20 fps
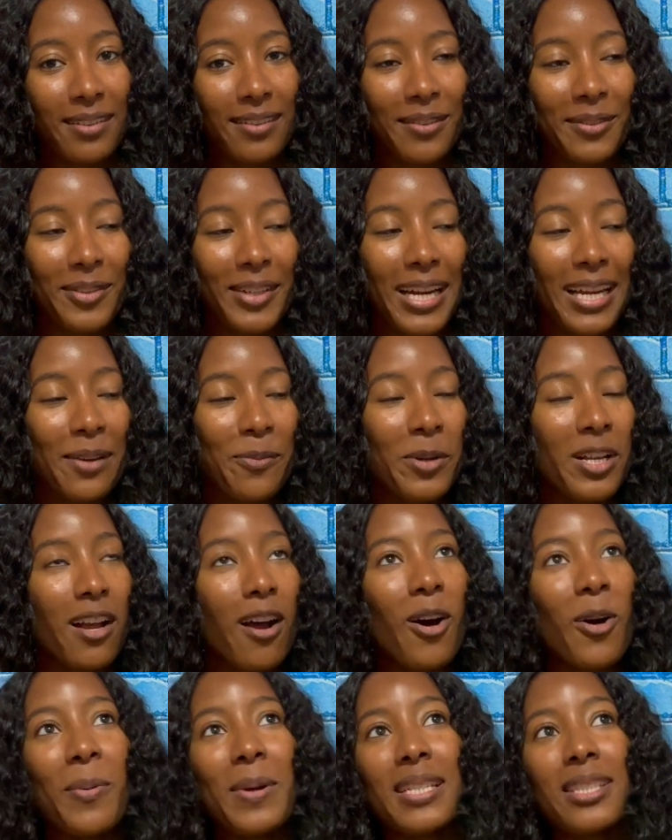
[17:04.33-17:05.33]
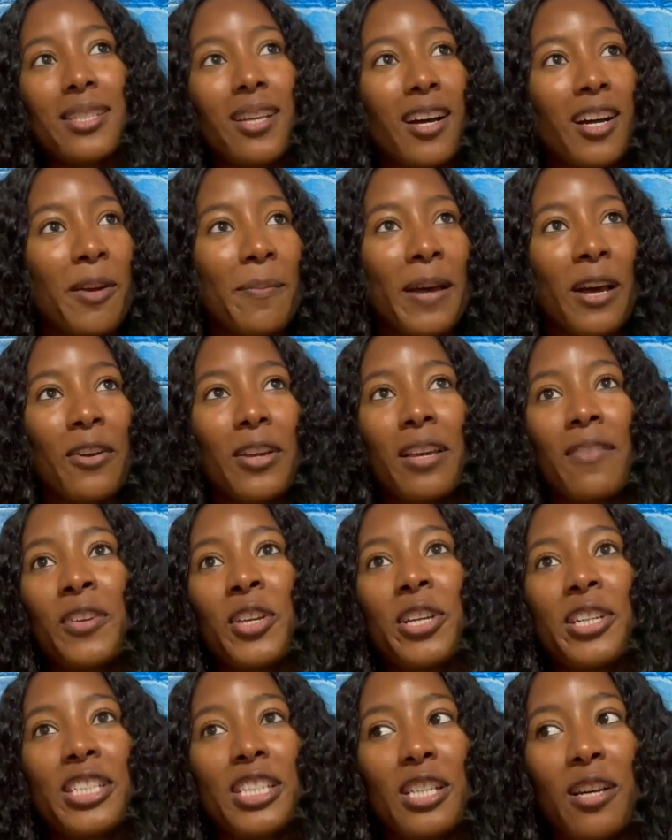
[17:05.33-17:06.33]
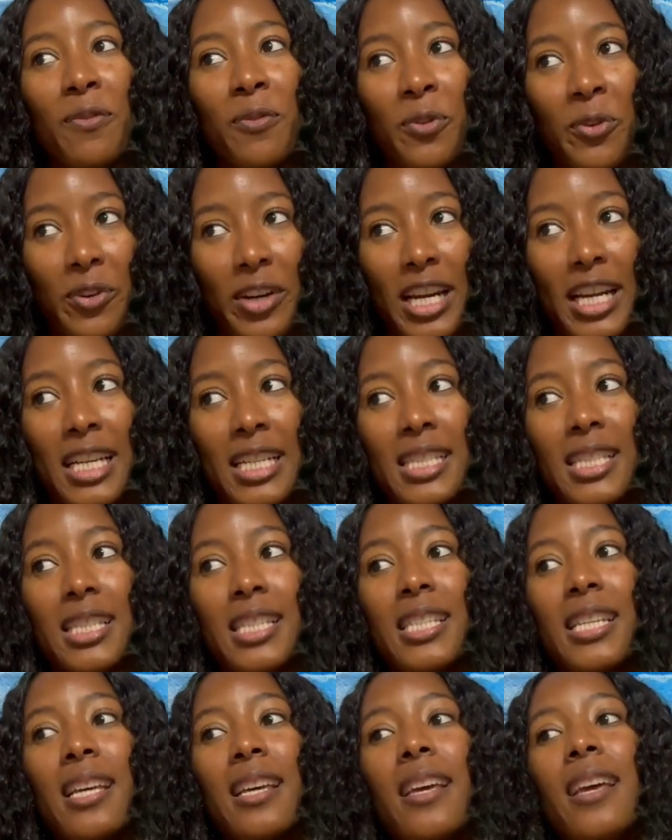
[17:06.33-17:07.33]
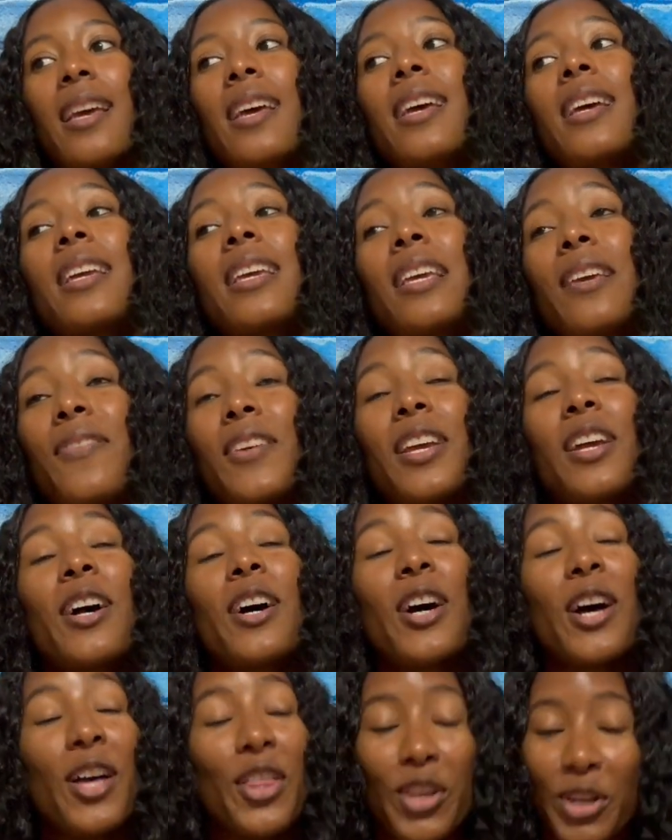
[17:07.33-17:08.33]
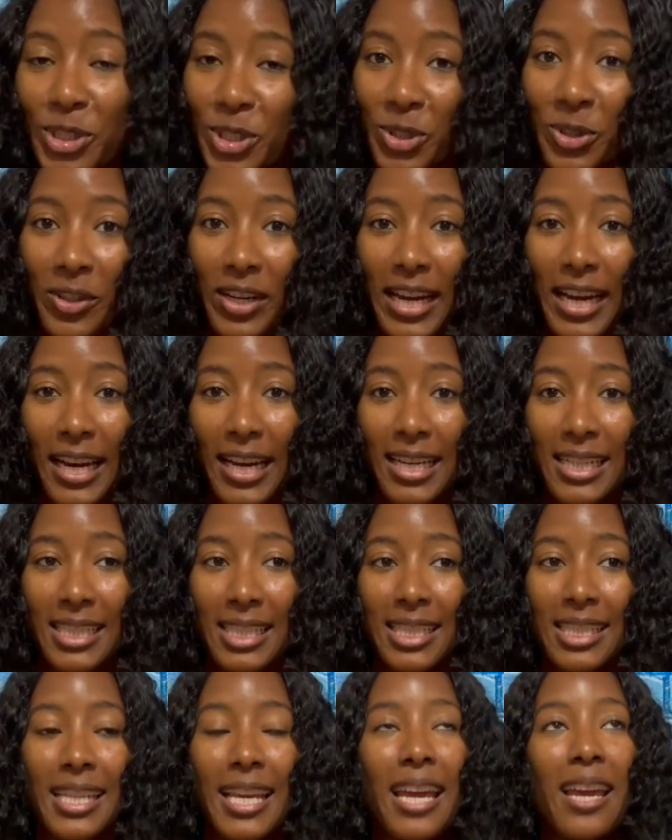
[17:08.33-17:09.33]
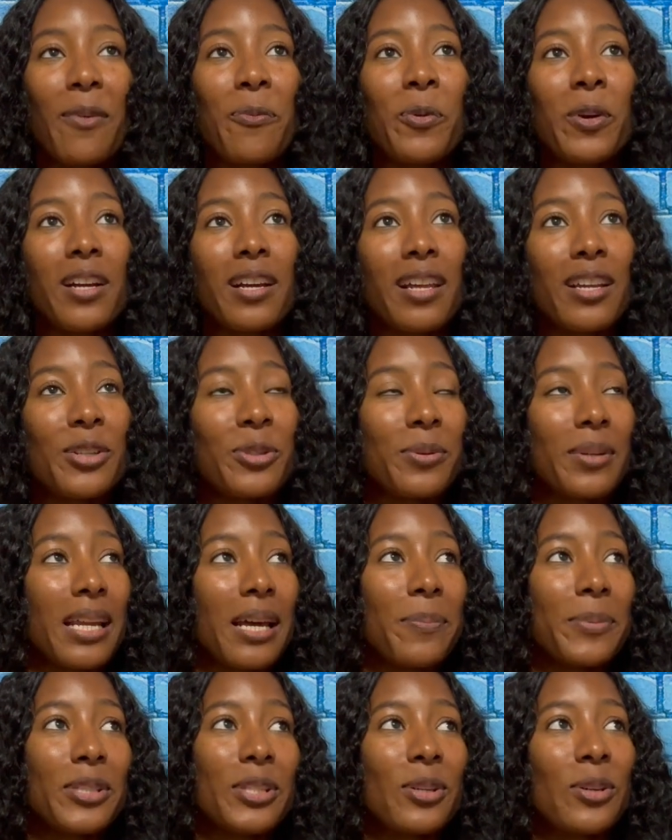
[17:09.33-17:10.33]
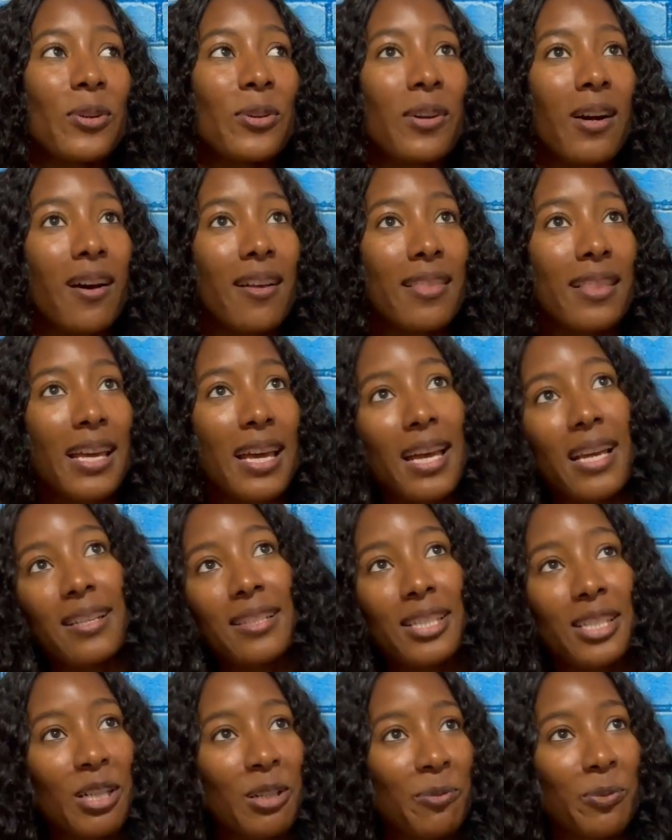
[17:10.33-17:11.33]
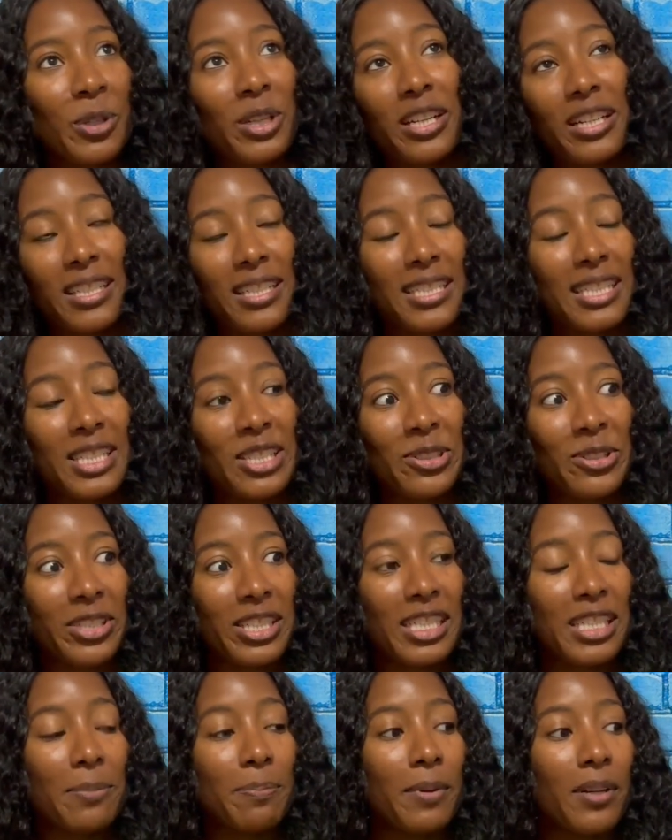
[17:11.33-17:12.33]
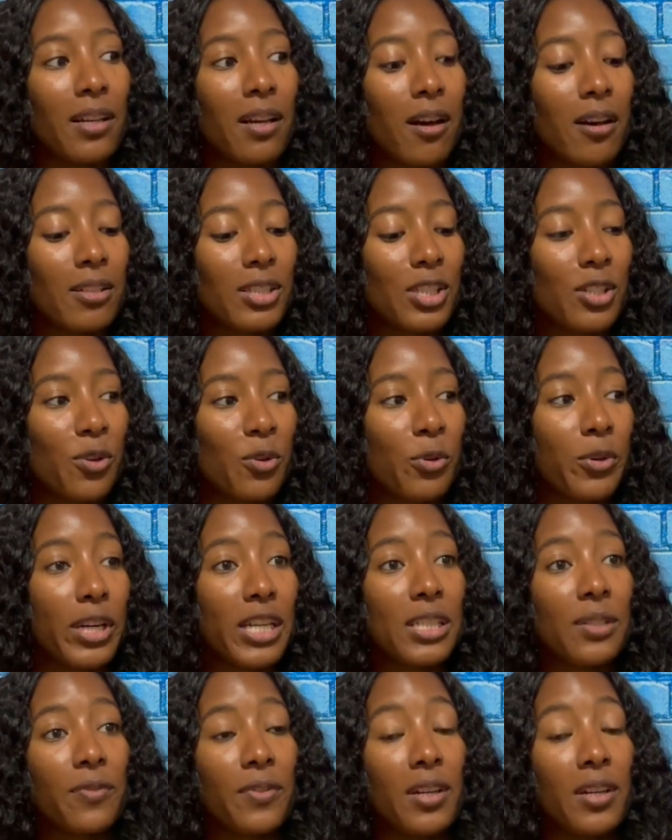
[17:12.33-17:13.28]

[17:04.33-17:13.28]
right? We always talk about giving yourself grace, giving others grace. And we're going to do an episode on that somewhere in the series, but also grace for